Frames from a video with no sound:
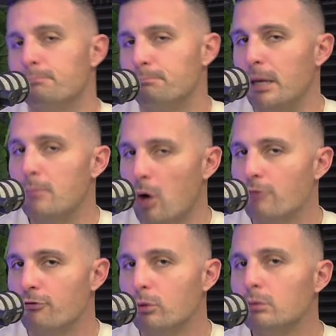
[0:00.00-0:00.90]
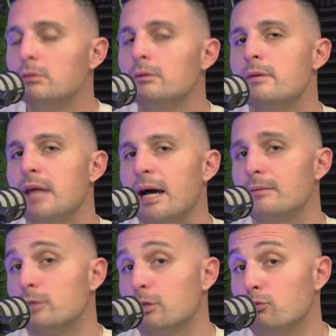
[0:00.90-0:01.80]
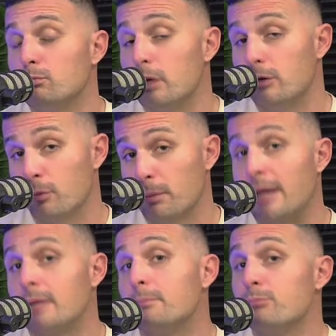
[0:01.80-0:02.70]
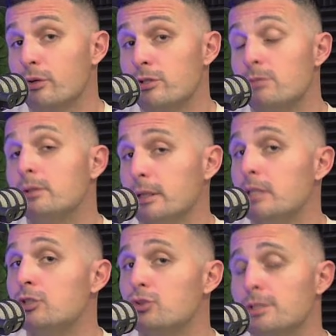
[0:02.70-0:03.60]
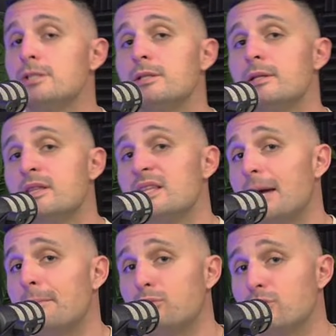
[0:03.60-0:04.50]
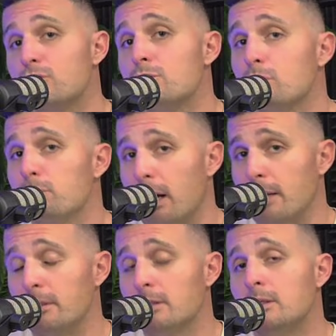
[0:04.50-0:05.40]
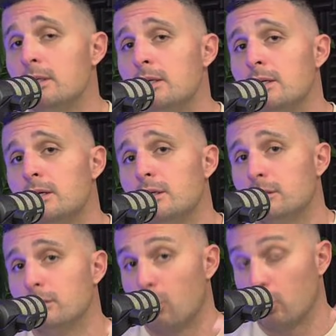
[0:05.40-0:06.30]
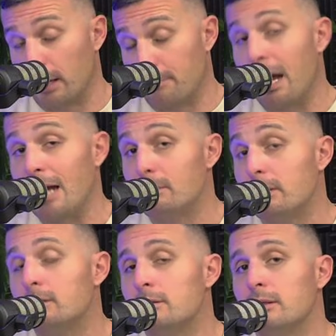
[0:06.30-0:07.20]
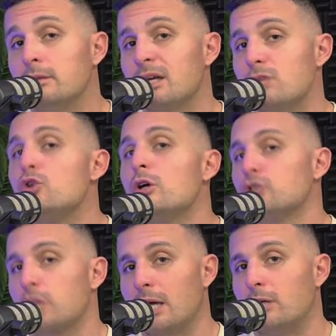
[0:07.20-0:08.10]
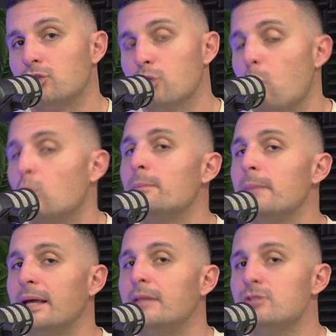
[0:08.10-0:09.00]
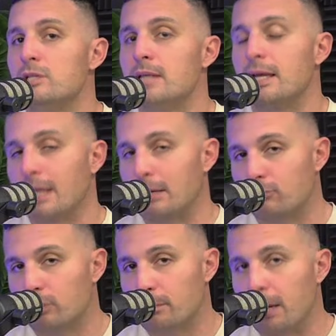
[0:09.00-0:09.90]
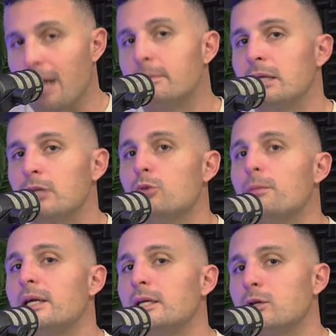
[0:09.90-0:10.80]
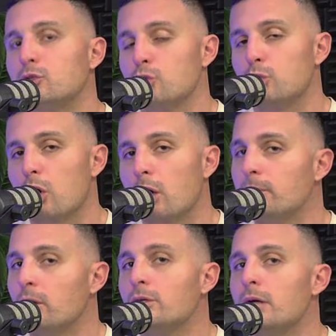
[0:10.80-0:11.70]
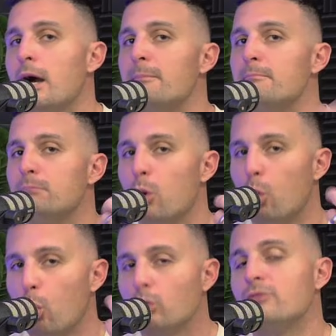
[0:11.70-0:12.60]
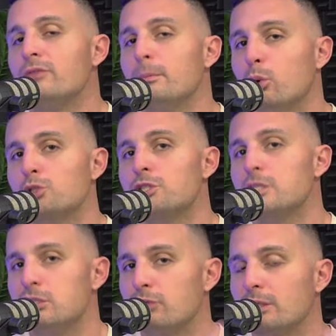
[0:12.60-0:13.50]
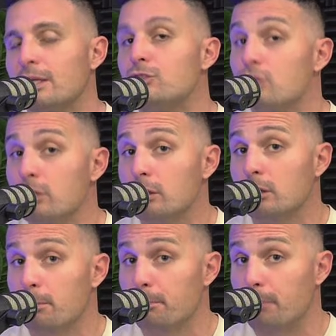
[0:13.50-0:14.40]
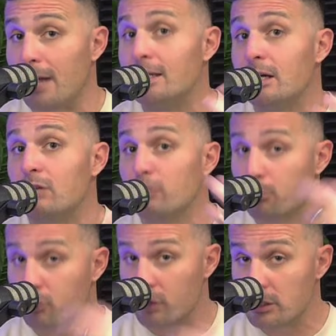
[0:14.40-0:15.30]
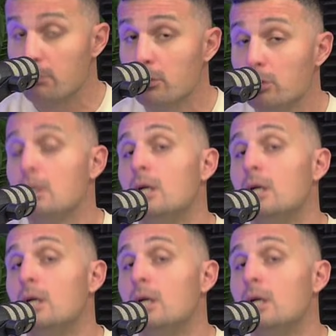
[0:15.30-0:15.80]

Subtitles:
be mindful that if you're paying principal and interest, that principal payment or that payment does not change. All it means is that repayment that you're making into your home loan, more of the portion is in relation to the pay down of the principal